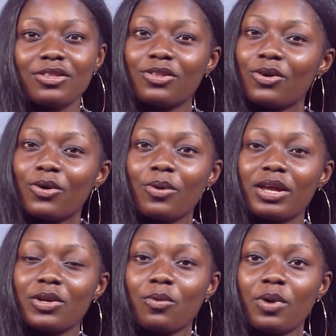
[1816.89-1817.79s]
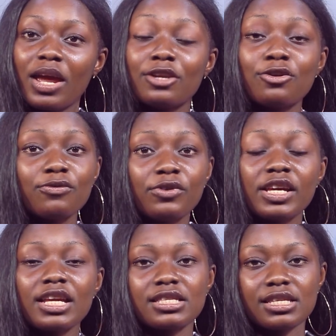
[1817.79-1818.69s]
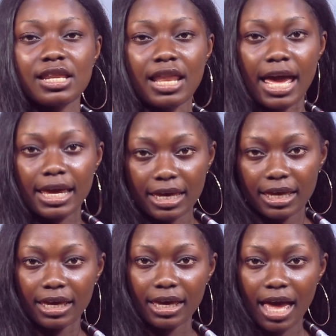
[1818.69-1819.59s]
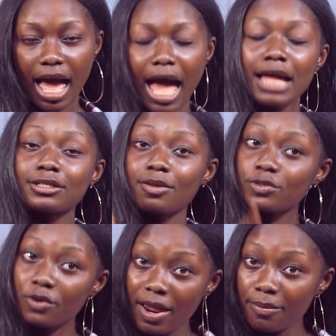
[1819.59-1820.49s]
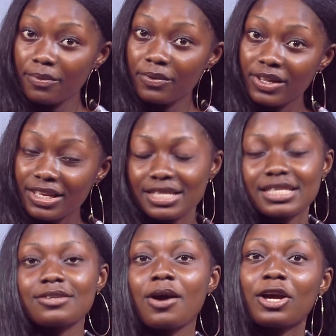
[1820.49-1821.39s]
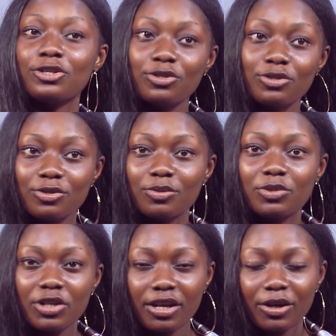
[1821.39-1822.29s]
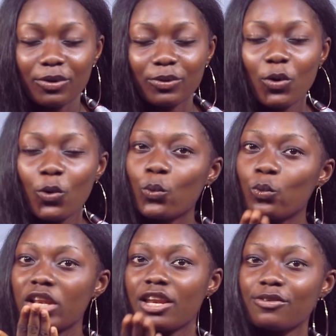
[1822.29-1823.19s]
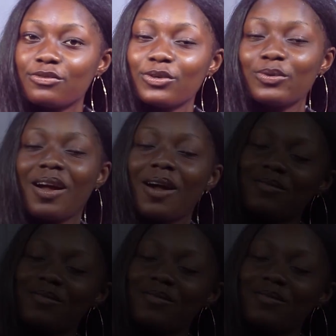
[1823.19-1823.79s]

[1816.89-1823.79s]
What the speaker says: Don't go anywhere, and don't forget to like and subscribe to our YouTube channel. We love you.